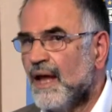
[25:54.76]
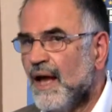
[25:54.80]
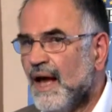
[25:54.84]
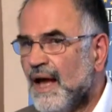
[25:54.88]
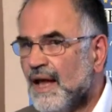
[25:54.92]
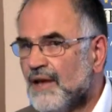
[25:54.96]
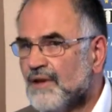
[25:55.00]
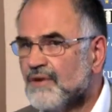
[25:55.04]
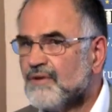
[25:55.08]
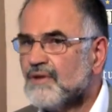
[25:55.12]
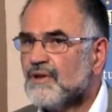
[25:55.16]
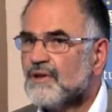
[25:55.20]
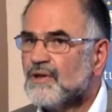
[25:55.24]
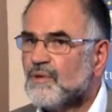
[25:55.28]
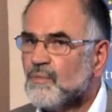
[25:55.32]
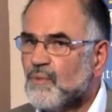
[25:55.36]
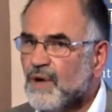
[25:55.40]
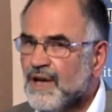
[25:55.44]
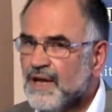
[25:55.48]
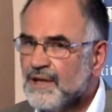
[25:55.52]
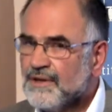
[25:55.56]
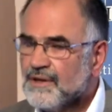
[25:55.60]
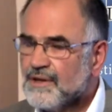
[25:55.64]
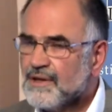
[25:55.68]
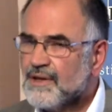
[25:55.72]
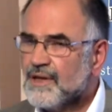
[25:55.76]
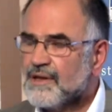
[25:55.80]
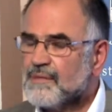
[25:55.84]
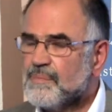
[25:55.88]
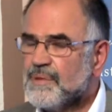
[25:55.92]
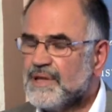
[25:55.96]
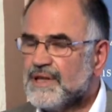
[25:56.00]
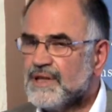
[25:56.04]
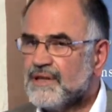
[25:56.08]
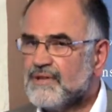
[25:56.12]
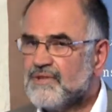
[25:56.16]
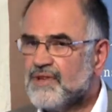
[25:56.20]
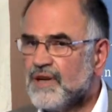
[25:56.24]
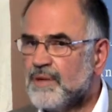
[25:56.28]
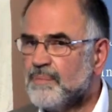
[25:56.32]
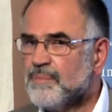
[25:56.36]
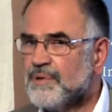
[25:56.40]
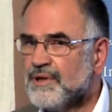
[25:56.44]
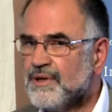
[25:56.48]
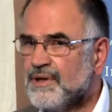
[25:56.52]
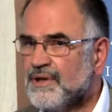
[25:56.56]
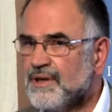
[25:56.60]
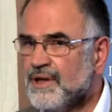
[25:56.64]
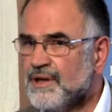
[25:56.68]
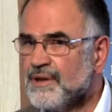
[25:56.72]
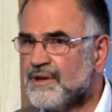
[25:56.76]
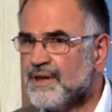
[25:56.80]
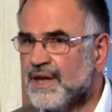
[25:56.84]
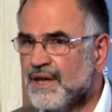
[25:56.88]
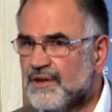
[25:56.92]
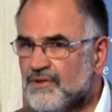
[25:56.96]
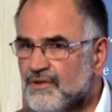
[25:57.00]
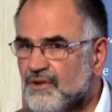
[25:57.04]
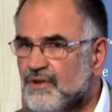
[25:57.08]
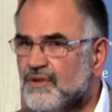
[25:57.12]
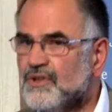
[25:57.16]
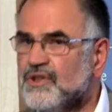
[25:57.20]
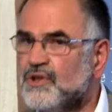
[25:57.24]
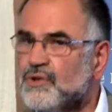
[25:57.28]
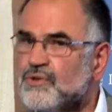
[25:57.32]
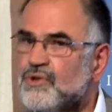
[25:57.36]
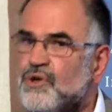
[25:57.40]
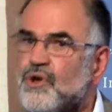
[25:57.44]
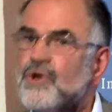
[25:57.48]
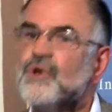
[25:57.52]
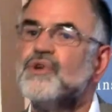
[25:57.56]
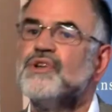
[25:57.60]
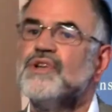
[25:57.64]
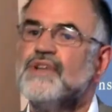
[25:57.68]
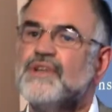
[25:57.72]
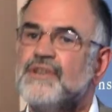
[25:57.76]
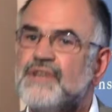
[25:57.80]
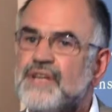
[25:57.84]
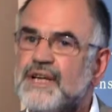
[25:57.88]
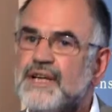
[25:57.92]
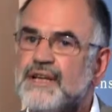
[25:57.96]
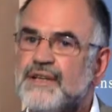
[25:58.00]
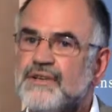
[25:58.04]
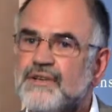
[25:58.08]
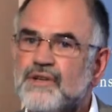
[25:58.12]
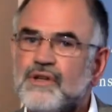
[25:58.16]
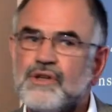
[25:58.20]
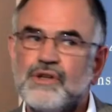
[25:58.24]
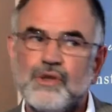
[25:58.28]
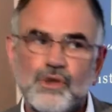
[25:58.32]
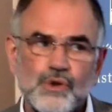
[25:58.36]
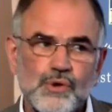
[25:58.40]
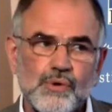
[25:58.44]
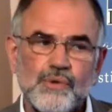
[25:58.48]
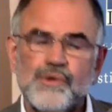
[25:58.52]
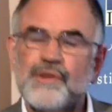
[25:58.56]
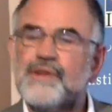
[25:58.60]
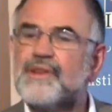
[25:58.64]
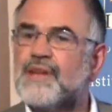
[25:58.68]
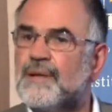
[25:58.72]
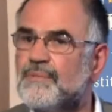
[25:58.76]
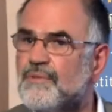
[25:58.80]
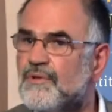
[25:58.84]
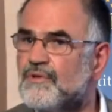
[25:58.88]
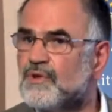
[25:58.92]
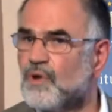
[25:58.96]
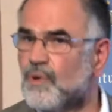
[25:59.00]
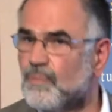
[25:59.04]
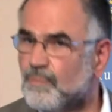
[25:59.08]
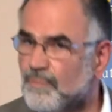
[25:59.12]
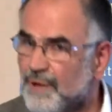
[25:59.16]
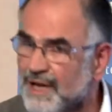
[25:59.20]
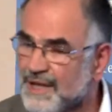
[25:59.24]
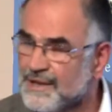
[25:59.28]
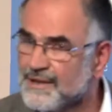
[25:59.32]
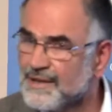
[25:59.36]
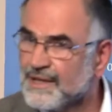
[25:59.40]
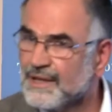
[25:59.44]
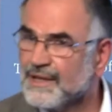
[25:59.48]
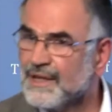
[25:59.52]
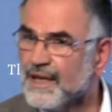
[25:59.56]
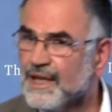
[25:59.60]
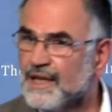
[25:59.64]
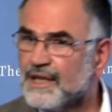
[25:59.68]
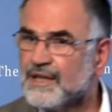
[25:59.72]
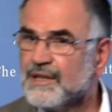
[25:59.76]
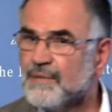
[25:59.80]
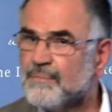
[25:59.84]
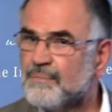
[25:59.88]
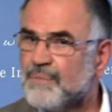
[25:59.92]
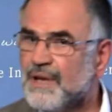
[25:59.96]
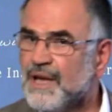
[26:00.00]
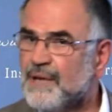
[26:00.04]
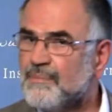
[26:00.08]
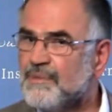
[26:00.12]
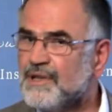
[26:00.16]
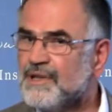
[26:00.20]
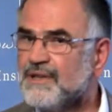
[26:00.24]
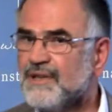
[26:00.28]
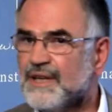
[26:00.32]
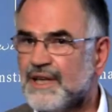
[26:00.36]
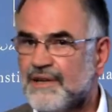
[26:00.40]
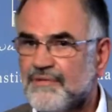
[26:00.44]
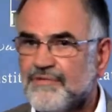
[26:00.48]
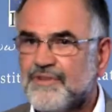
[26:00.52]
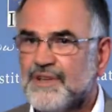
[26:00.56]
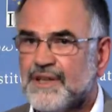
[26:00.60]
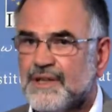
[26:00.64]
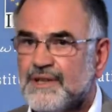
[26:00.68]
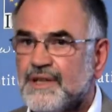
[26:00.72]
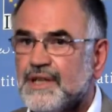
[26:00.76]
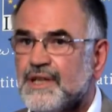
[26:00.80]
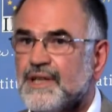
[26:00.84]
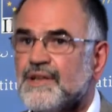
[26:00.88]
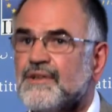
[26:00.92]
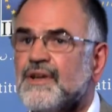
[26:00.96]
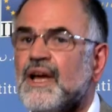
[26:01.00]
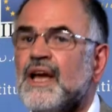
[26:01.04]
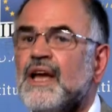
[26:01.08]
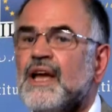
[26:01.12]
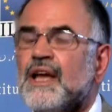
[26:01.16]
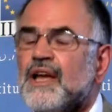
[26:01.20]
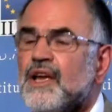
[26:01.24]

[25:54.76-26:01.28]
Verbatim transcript: And the way this has been interpreted is that you could indeed lose some of your basic income payment if indeed